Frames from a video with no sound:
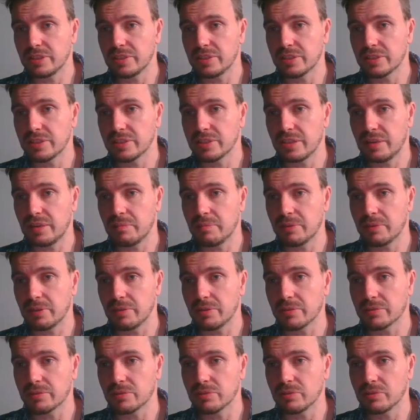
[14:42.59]
this number
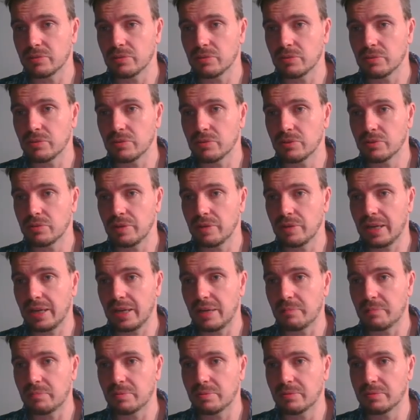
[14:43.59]
goes all the way
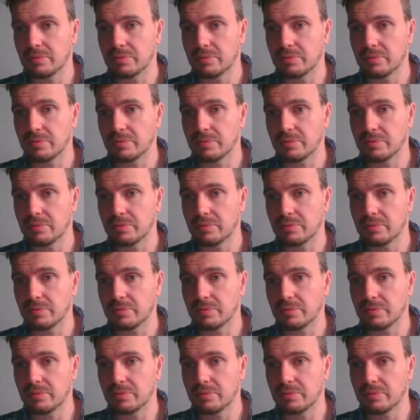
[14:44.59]
up.